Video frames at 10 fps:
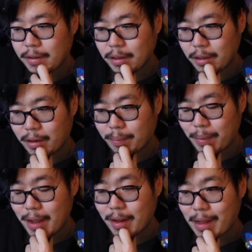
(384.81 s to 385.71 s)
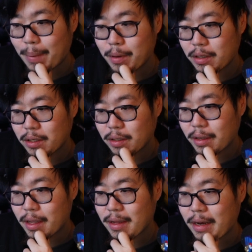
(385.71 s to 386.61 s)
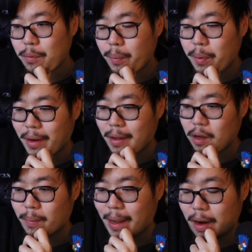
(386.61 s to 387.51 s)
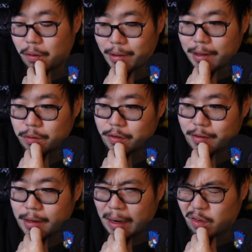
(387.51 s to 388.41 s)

Deal him 80 damage. Then he won't be able to kill my Aerodactyl just yet.